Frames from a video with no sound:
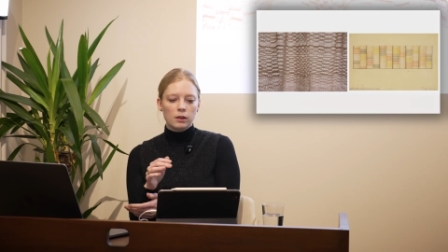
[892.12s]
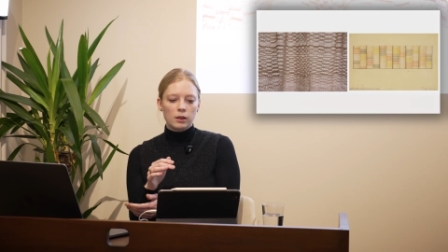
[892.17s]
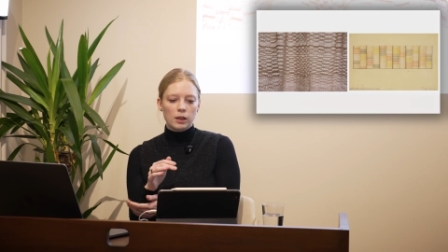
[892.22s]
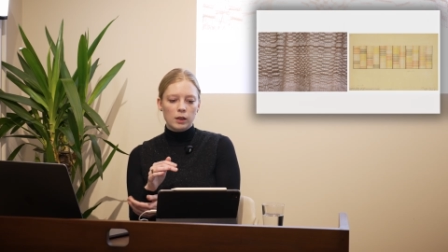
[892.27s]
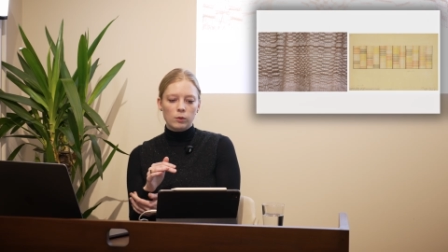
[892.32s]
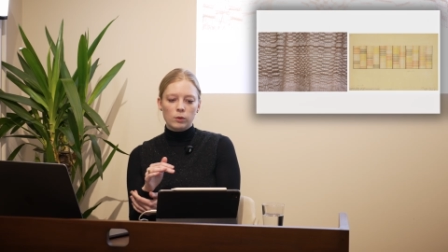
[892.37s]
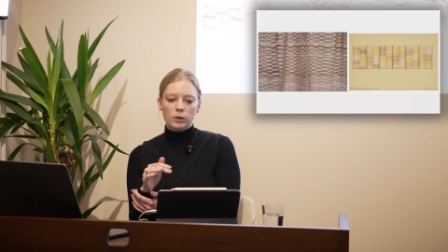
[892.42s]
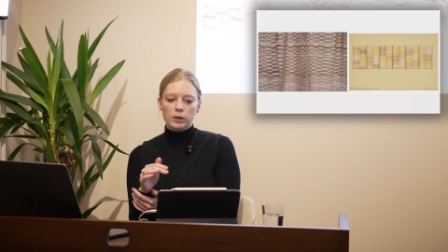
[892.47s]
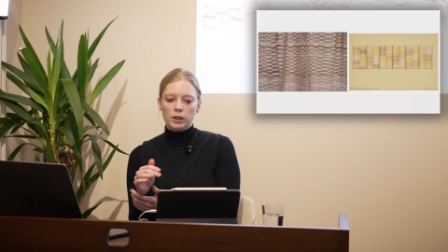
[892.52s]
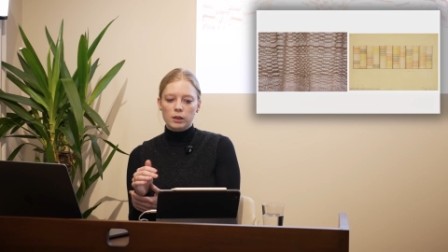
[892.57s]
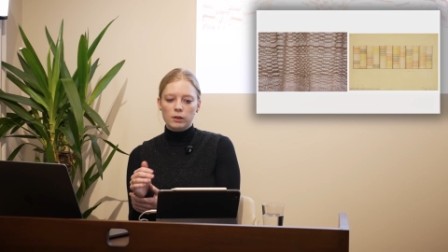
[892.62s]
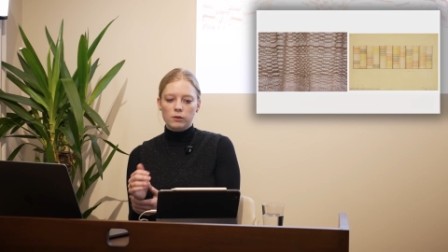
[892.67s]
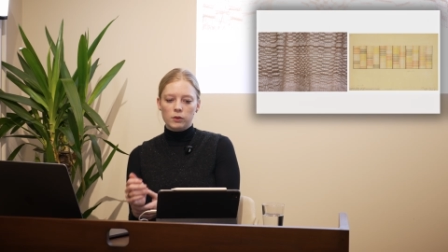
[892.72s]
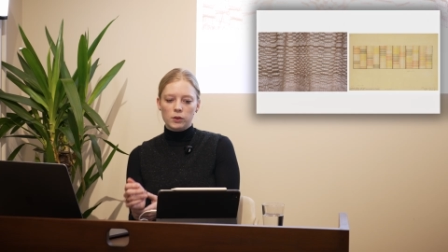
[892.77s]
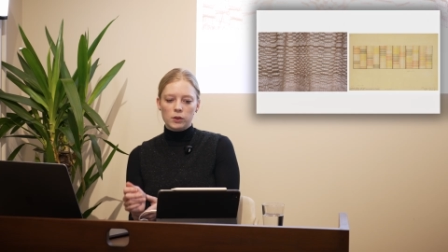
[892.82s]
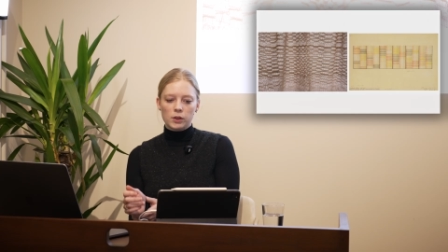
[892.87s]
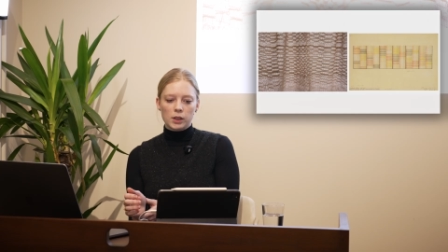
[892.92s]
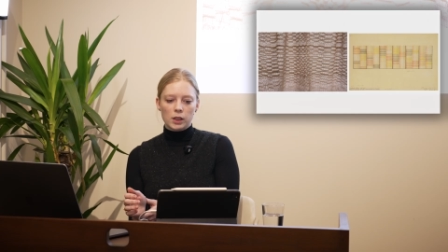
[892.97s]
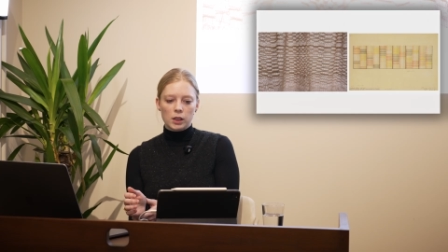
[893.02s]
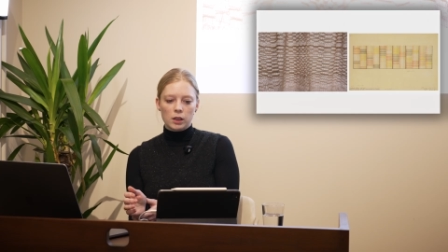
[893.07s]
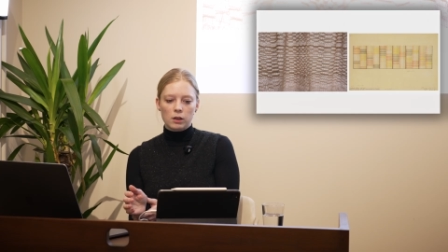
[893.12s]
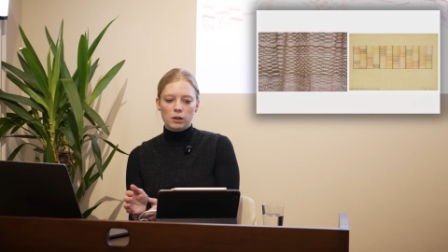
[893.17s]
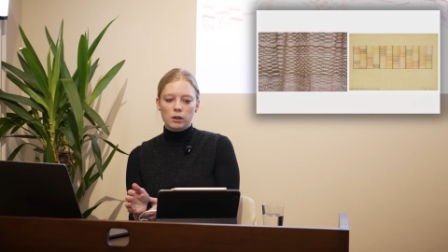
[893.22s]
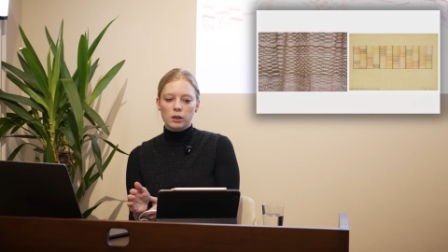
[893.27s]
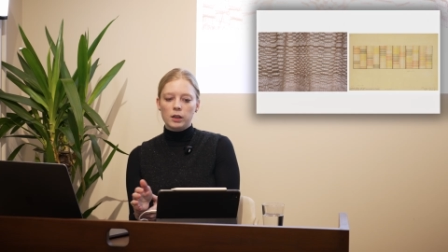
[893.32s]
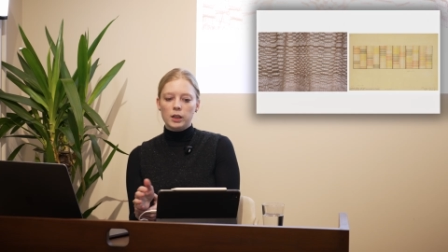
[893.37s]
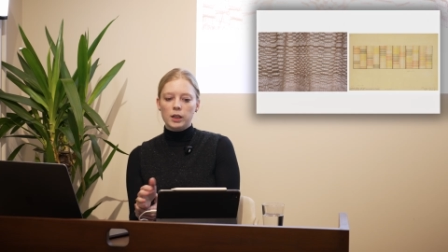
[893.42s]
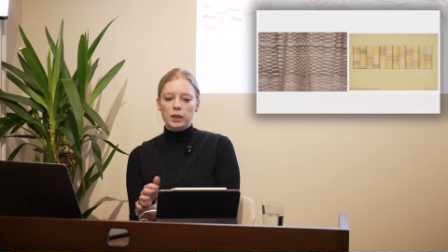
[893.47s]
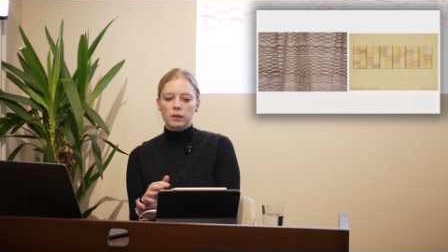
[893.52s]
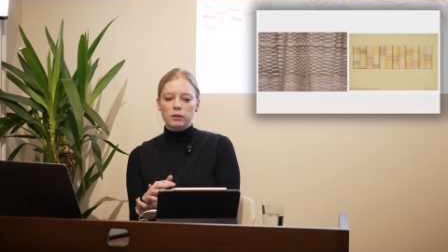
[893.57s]
They were needed for
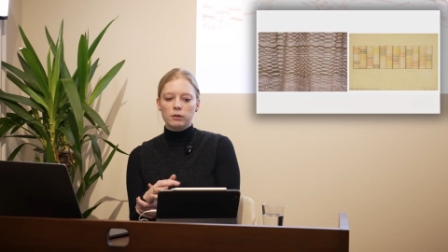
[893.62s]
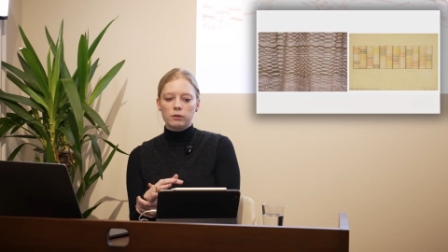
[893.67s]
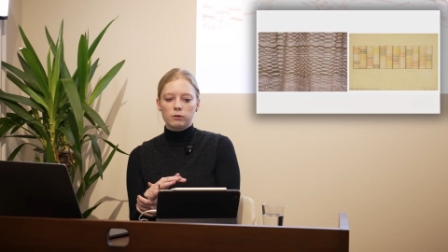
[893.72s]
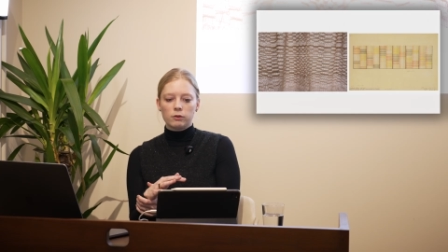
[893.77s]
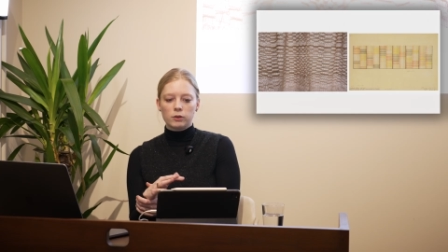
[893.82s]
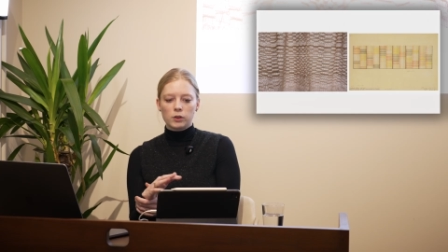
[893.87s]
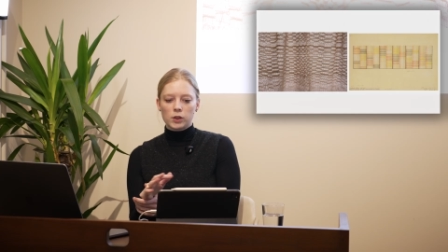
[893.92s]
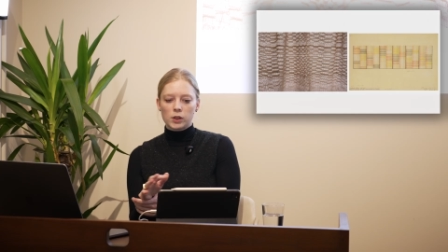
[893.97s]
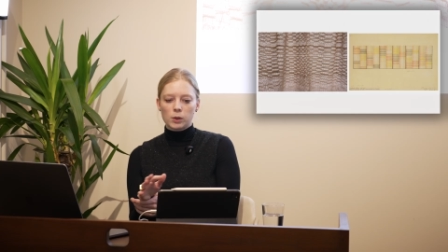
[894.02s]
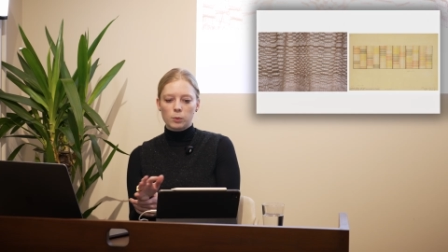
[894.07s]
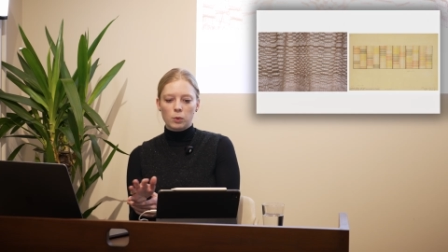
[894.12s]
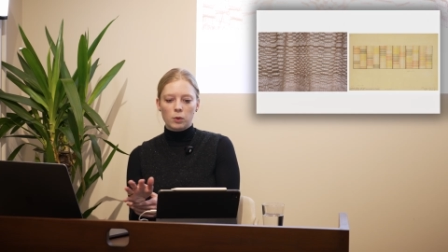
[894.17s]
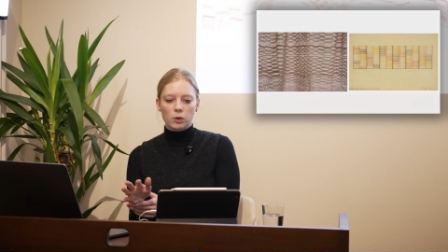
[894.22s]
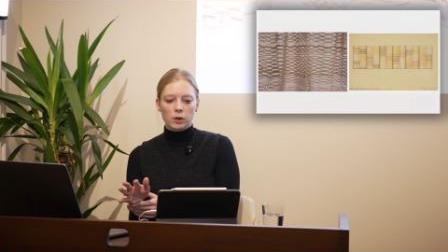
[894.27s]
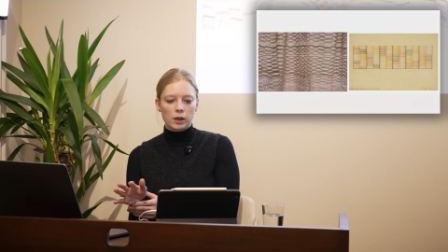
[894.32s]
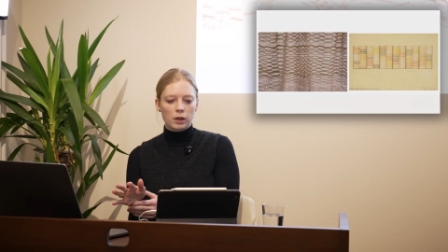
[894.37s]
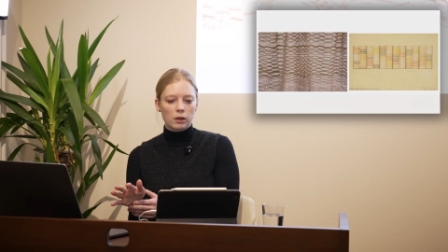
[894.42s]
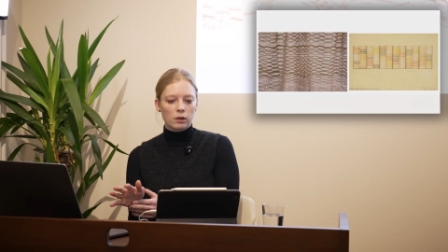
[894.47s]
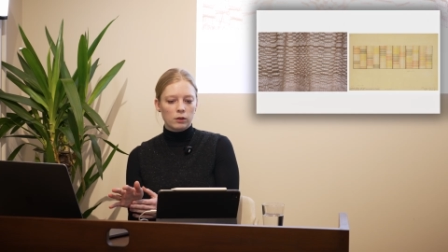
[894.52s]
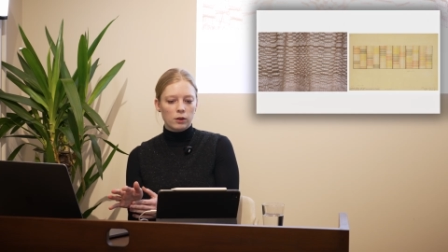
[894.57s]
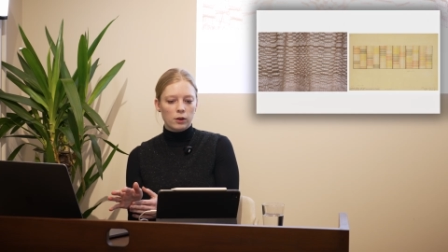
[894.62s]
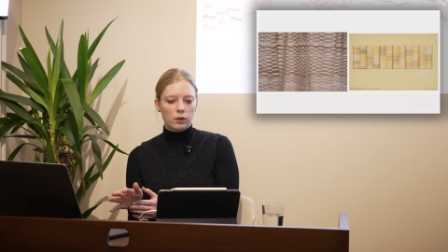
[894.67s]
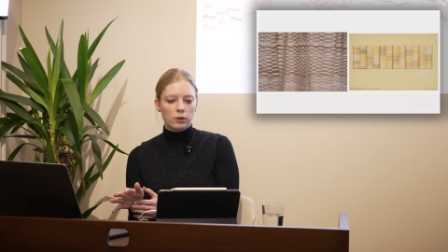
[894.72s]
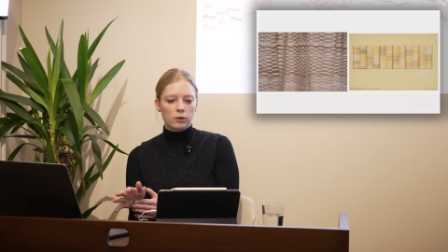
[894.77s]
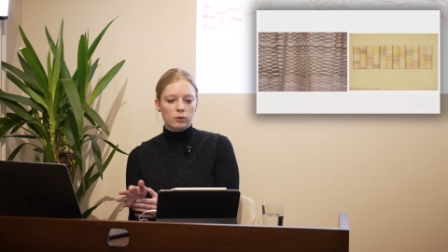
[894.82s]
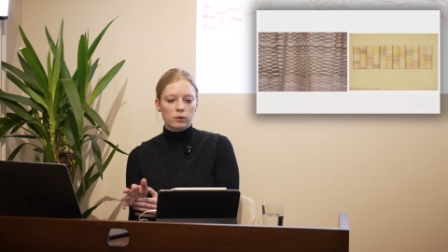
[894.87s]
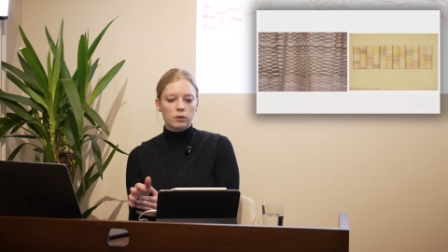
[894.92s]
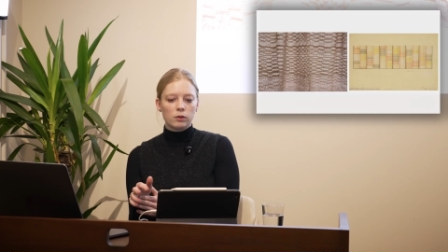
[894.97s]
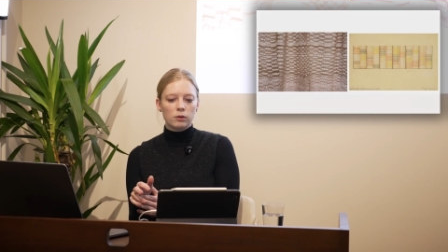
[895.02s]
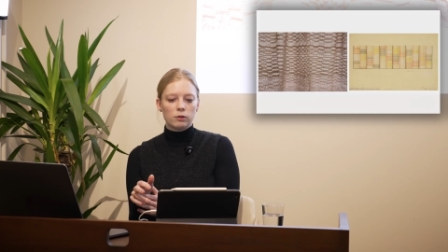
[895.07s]
security, for supporting a
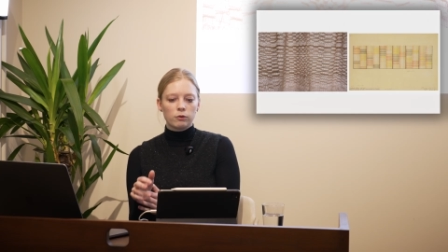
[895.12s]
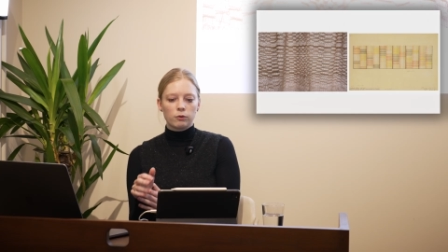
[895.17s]
load,